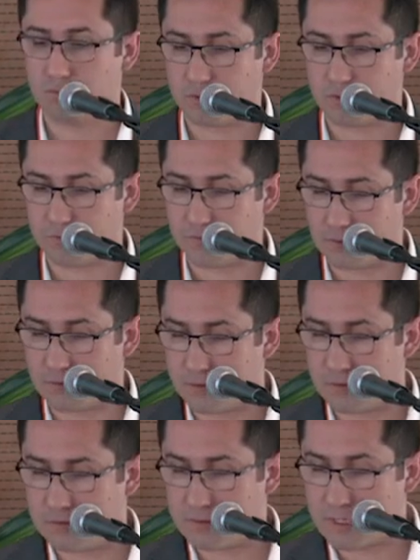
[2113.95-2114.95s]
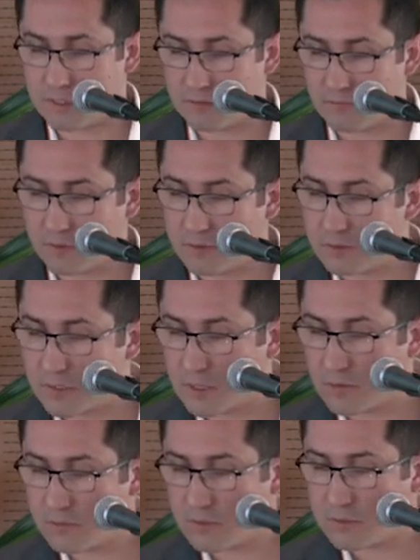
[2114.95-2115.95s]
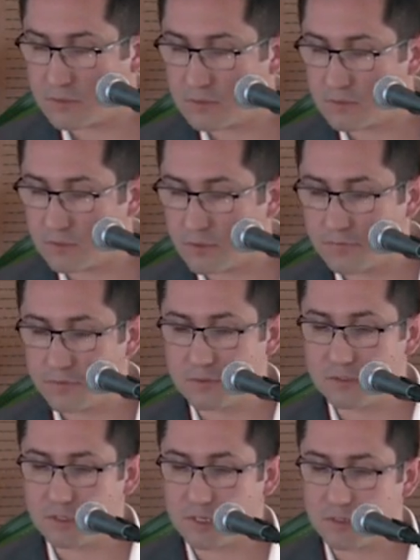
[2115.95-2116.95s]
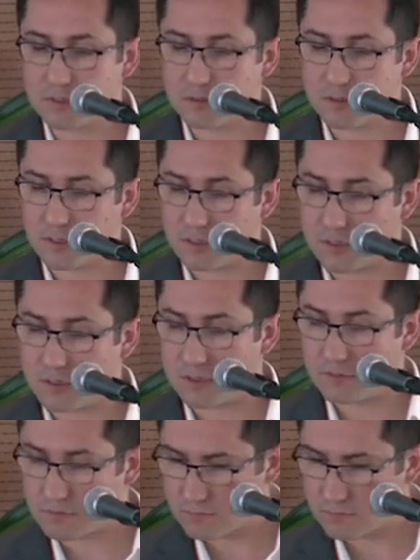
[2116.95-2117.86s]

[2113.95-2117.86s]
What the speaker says: We configured that. We configured that in the